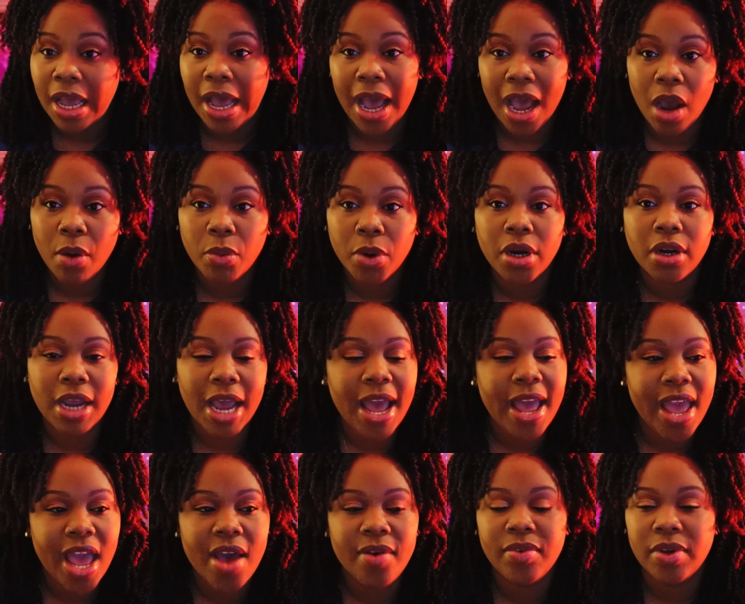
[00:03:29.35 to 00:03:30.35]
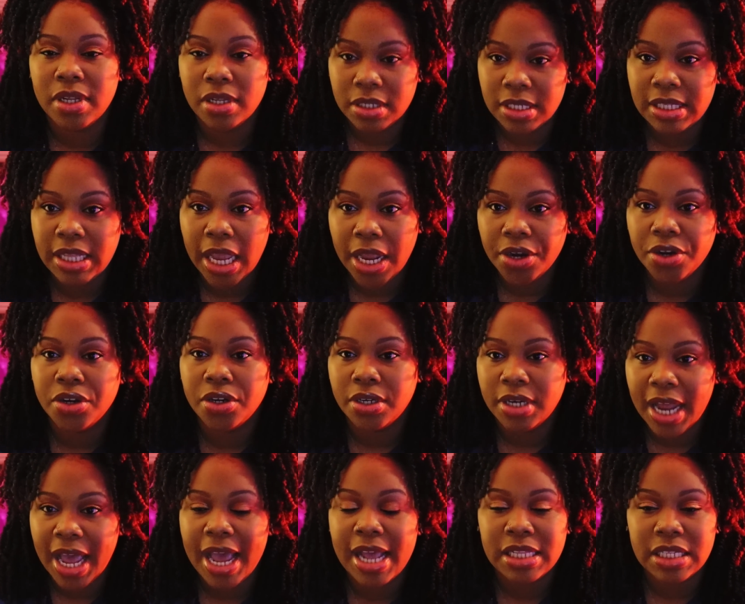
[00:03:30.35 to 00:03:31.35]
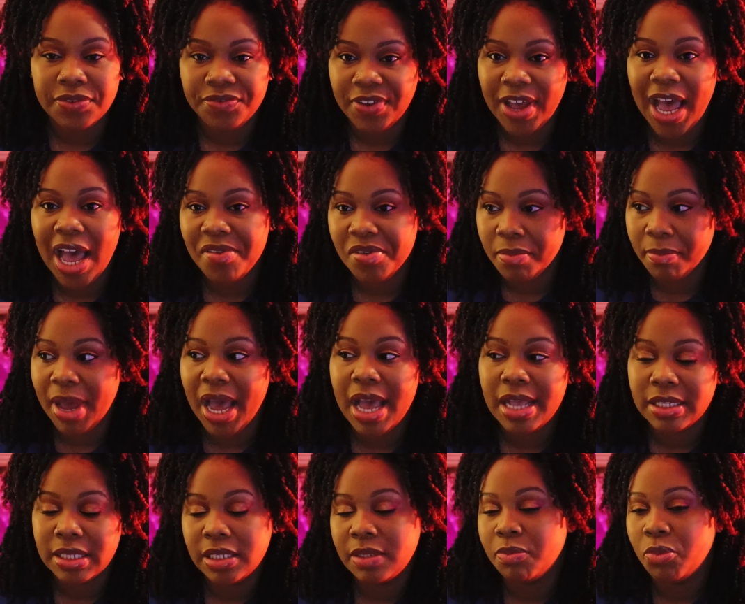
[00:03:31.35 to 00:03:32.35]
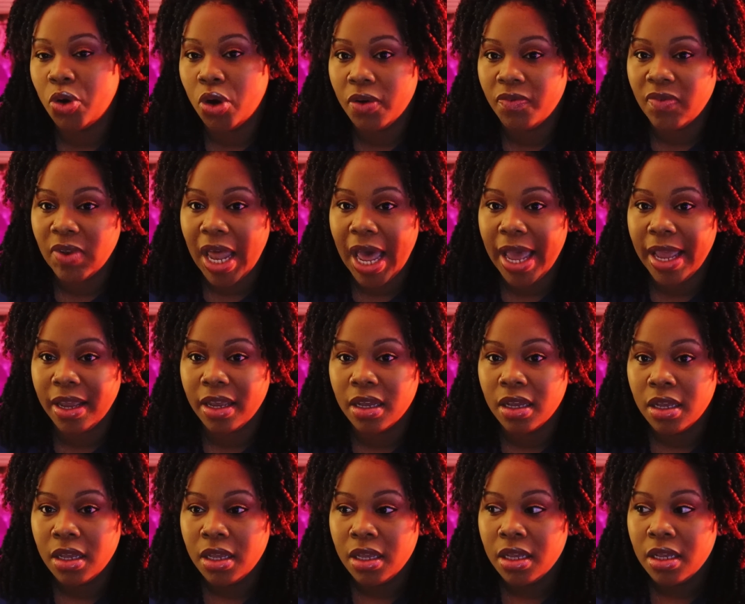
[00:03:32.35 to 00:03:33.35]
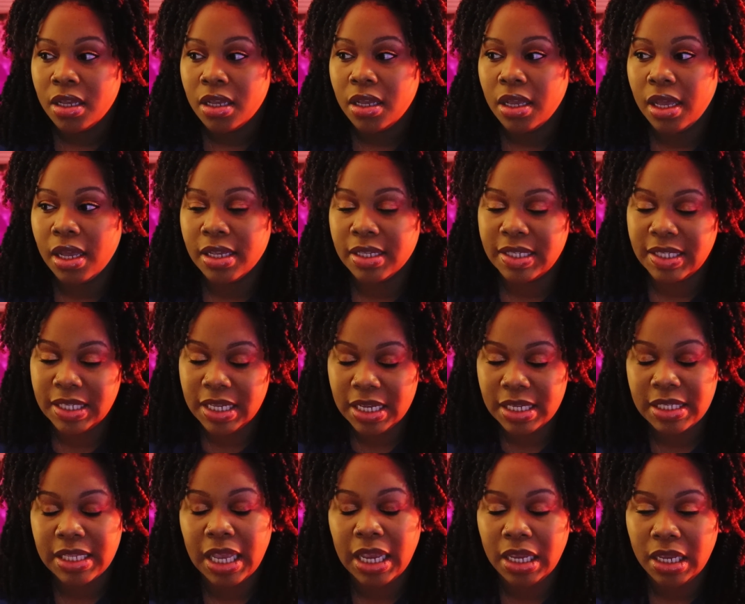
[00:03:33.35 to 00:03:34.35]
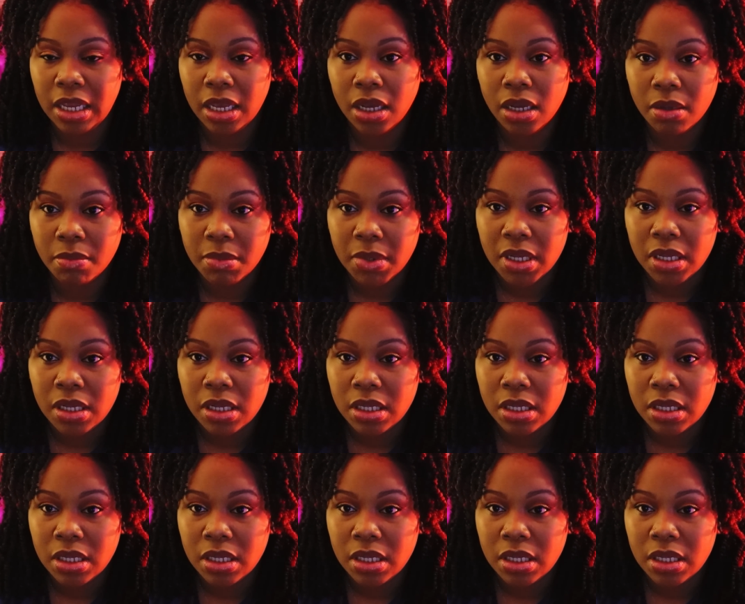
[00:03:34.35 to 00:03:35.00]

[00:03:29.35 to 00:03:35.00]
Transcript: I work. I have a standard 9 to 5, and mine is more of like a 6 a.m.